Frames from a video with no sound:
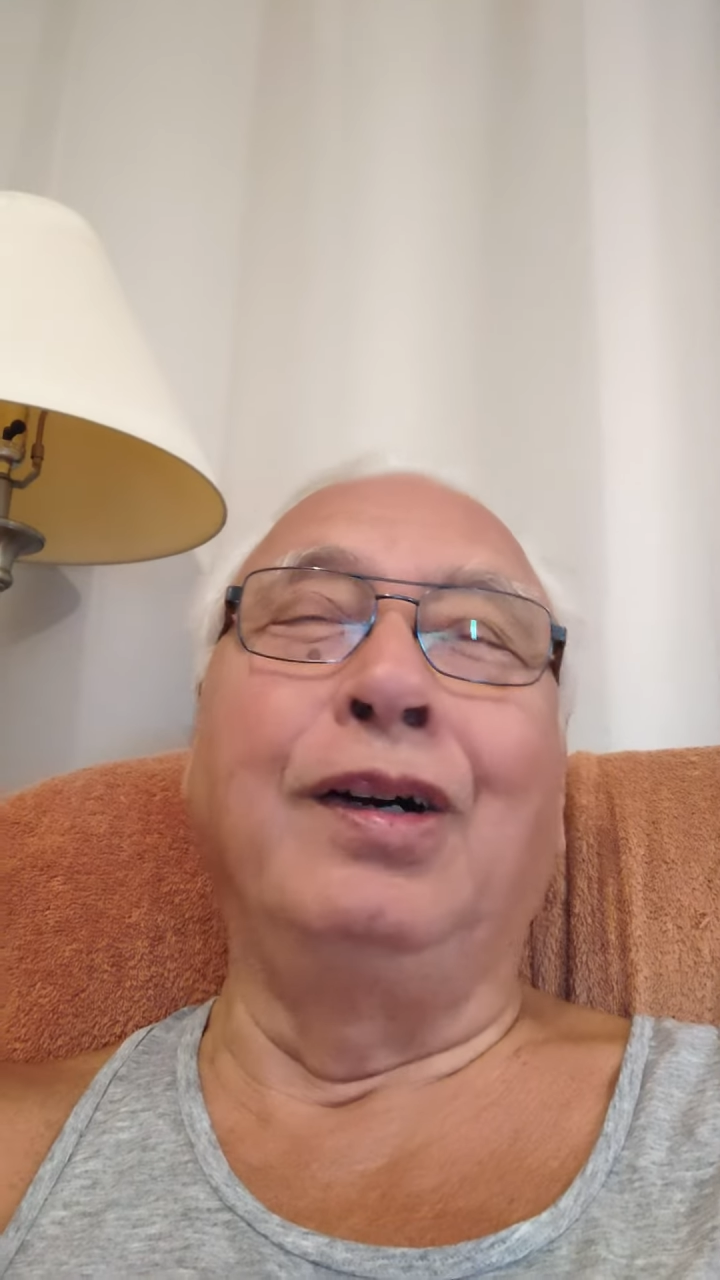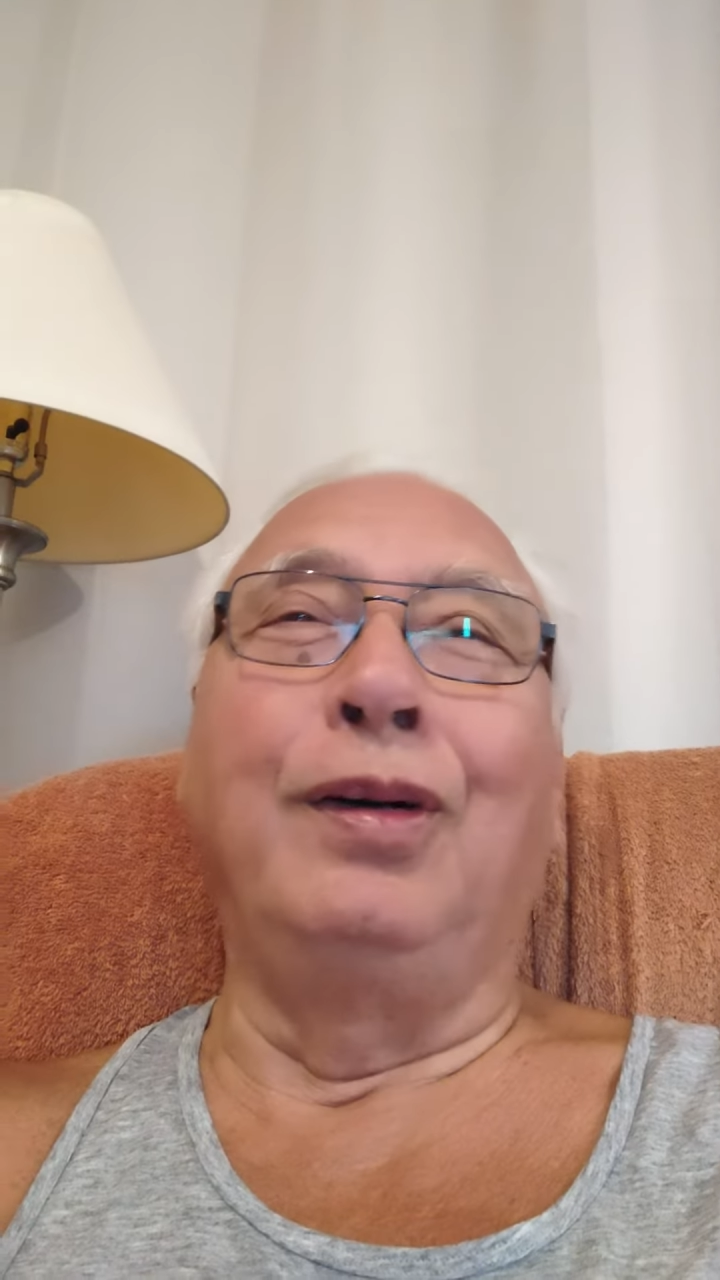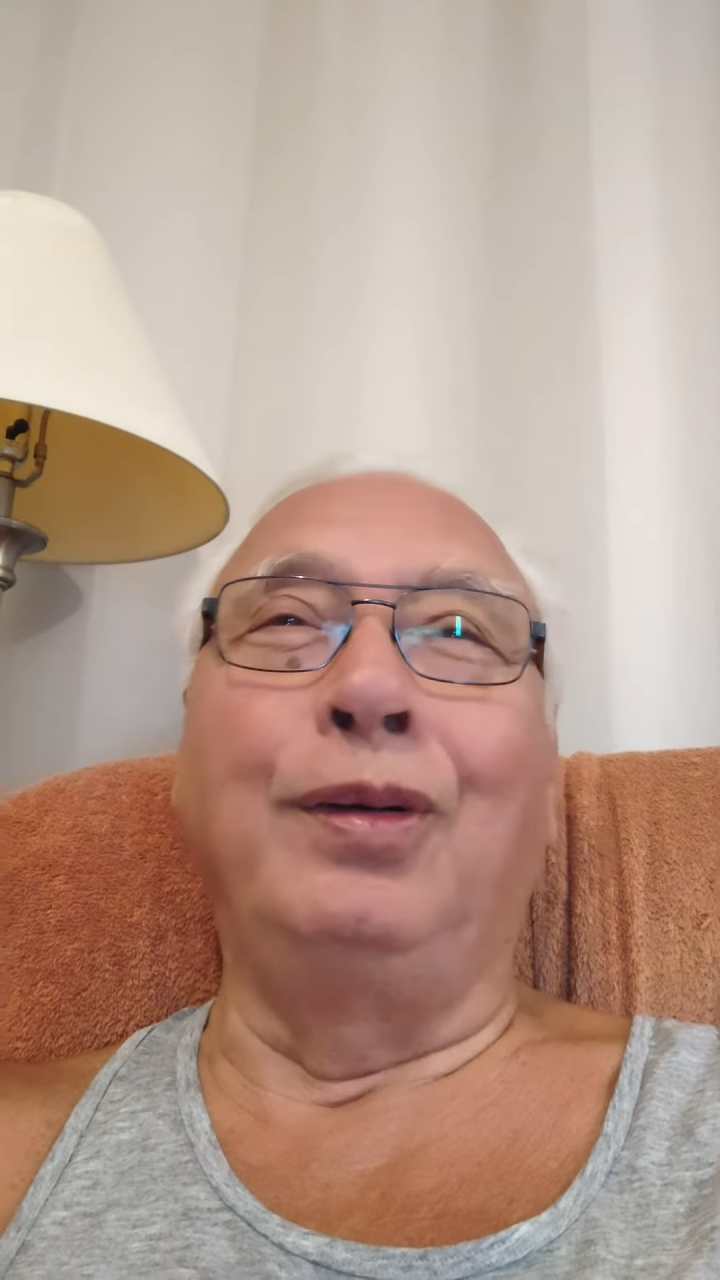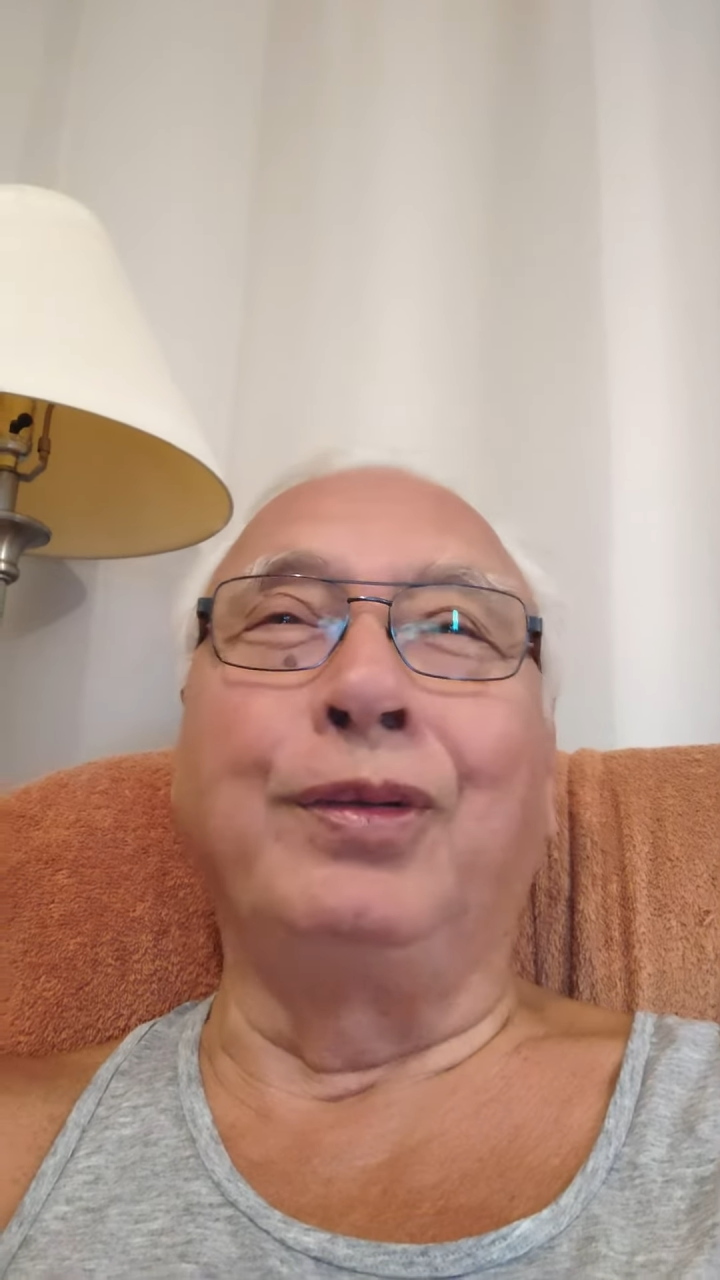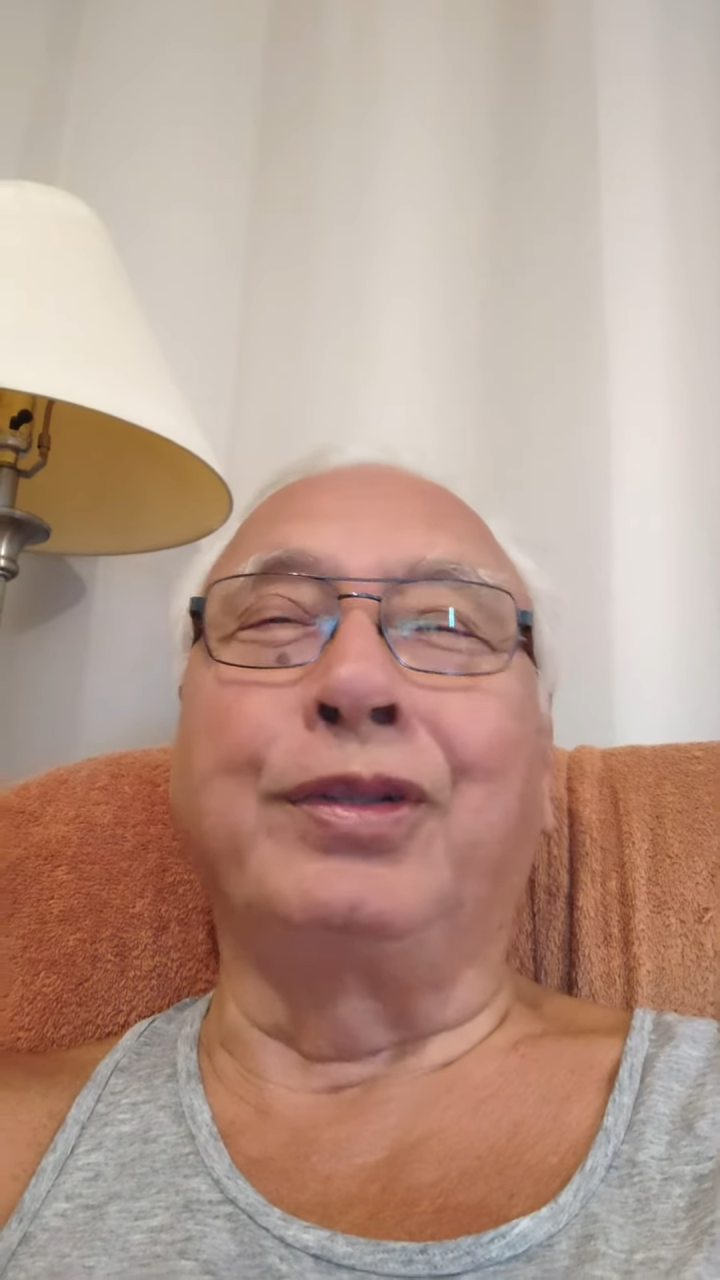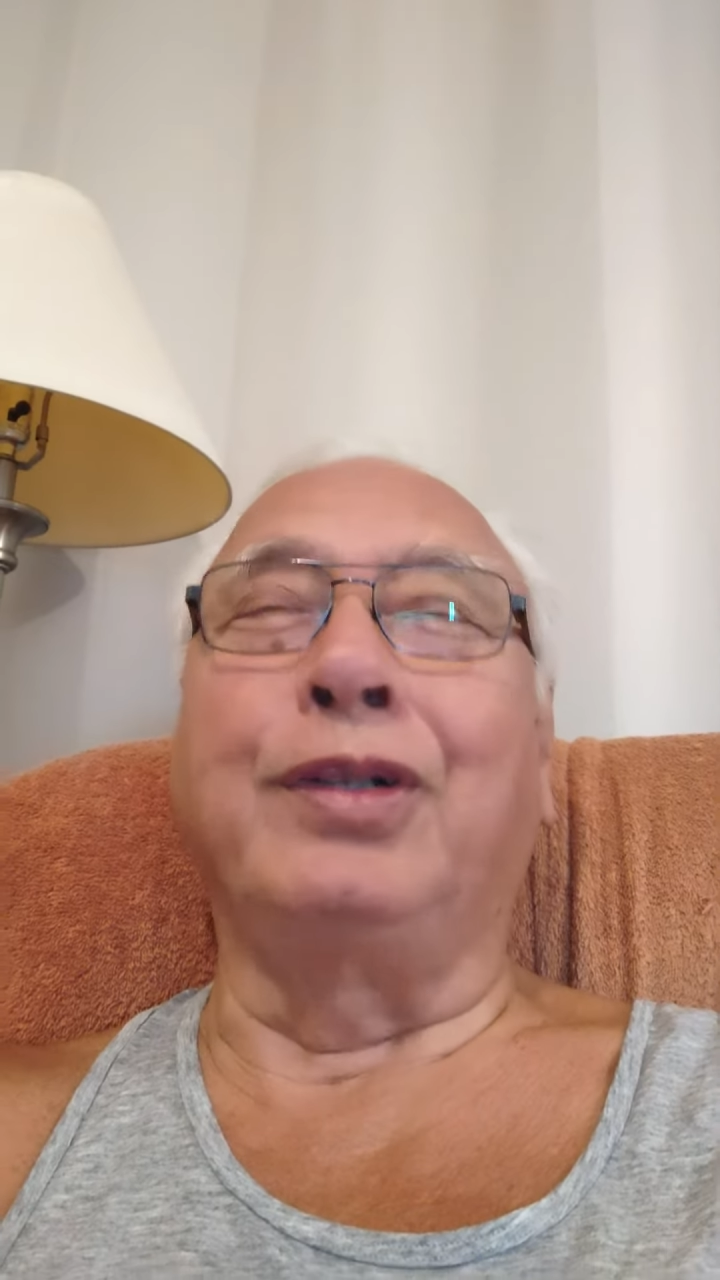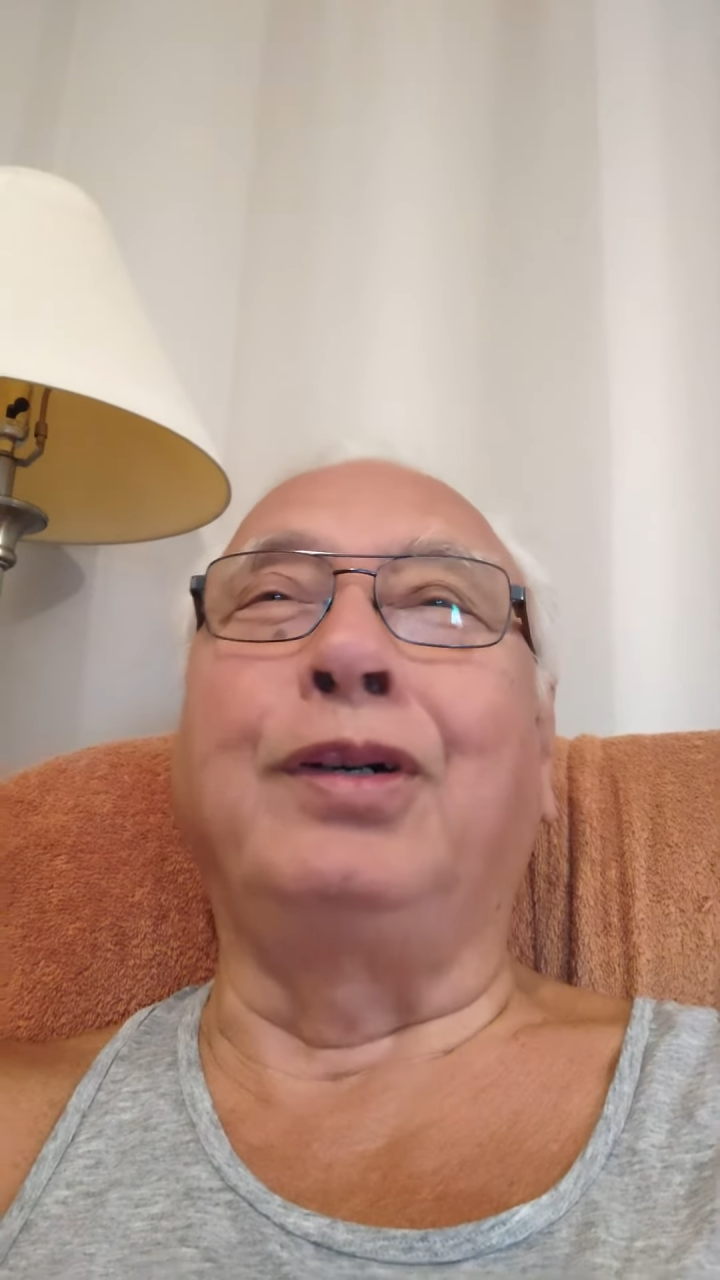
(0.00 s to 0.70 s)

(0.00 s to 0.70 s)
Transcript: goals.